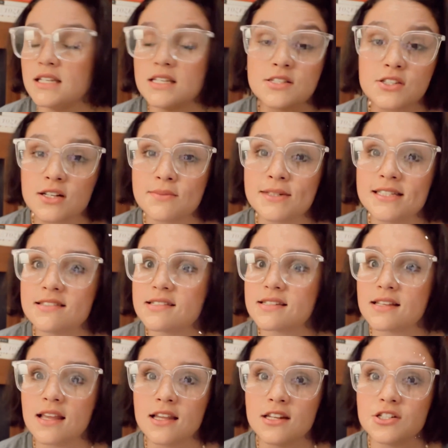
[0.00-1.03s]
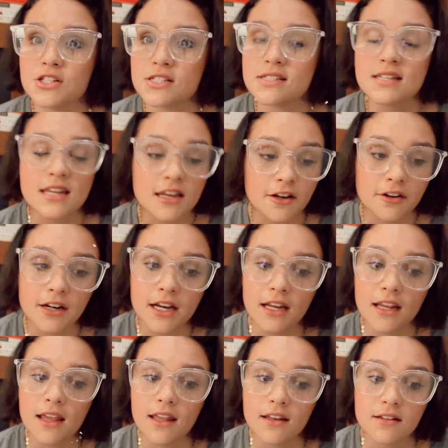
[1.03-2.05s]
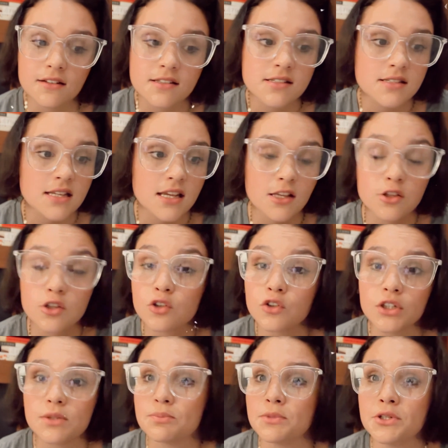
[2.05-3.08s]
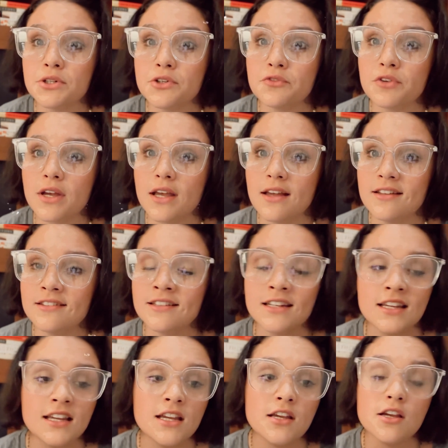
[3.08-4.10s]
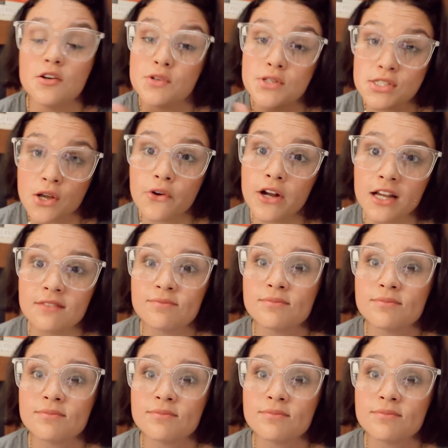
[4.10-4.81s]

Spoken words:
sermons, and just hearing and seeing the Lord move, and it was so good.